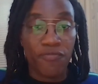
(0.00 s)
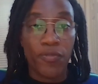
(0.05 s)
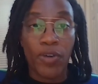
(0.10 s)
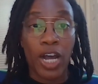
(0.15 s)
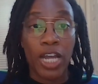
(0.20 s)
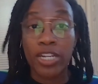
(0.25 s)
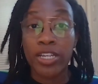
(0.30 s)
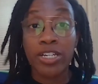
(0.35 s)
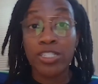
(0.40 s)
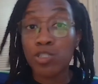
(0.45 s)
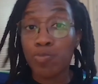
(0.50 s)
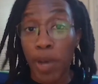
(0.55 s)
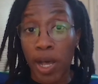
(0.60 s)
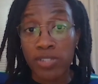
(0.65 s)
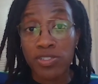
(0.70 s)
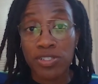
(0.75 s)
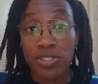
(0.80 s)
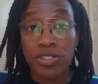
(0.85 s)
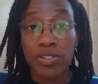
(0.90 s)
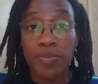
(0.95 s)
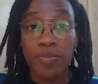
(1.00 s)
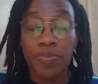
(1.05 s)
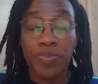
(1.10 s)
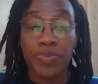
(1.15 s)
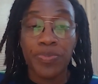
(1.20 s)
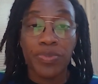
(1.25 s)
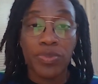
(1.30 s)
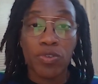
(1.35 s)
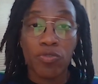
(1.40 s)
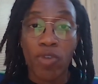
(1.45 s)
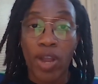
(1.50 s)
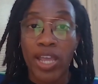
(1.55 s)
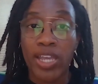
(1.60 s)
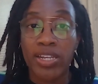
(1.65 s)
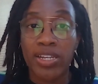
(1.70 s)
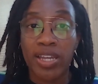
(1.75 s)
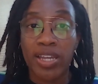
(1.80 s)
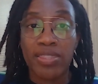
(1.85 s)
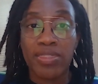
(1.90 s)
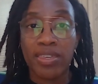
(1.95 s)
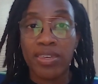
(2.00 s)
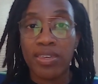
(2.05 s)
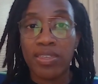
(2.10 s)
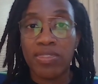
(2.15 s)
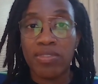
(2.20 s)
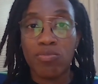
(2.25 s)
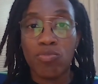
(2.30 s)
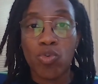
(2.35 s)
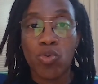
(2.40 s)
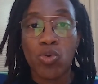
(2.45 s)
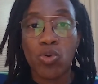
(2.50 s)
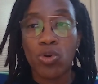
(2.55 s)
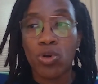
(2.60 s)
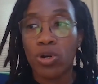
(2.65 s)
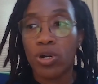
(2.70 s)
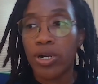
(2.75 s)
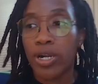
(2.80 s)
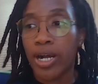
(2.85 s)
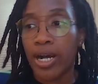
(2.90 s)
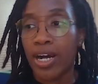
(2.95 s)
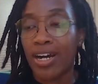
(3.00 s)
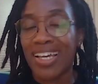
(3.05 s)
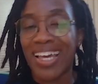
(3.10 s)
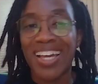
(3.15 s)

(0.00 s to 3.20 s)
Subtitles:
Finding a sponsor, right? And I think the more